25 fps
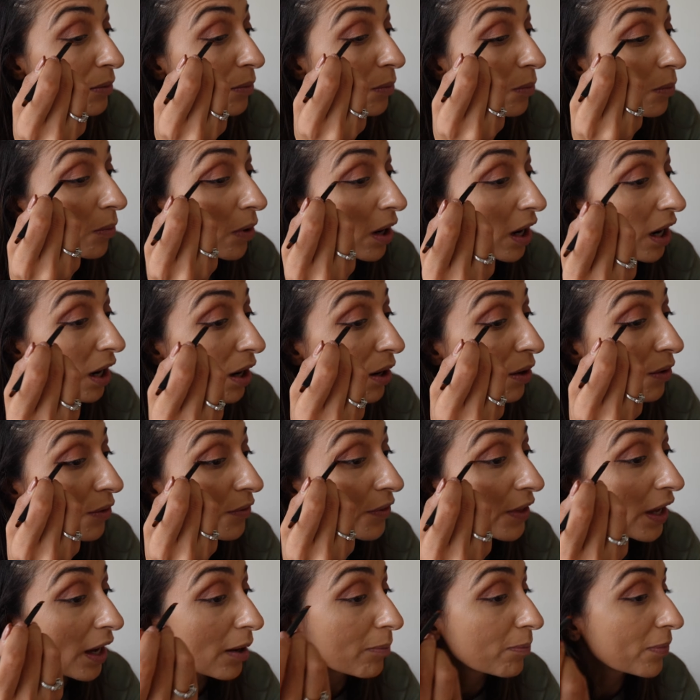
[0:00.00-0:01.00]
Wow,
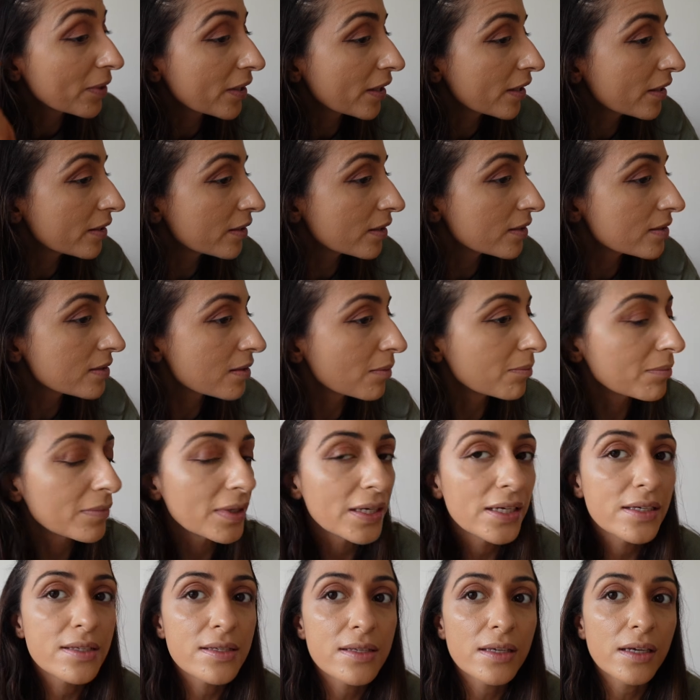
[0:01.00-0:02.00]
the applicator is
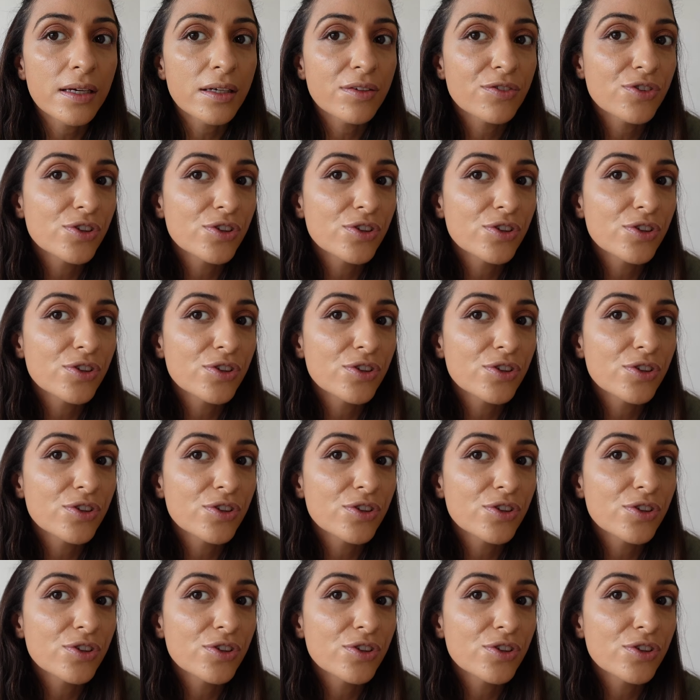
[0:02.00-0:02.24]
amazing.